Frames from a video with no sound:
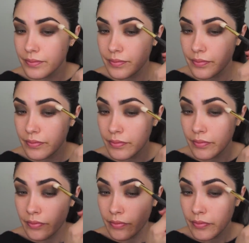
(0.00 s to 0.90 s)

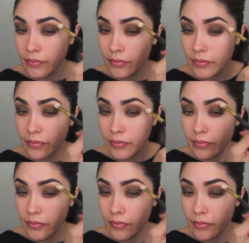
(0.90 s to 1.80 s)

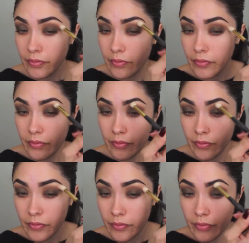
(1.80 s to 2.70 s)

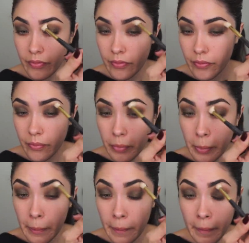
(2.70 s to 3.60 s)

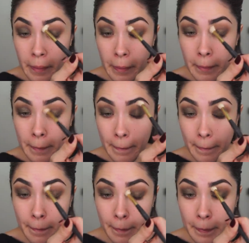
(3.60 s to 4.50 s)

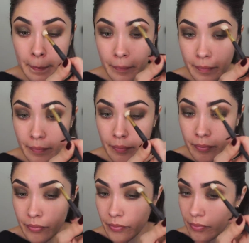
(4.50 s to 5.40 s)

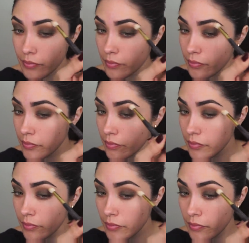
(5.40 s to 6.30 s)

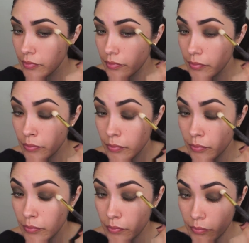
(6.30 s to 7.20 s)

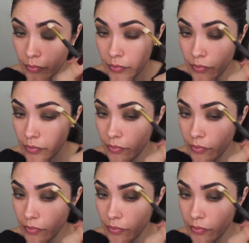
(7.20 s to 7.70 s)
[no speech]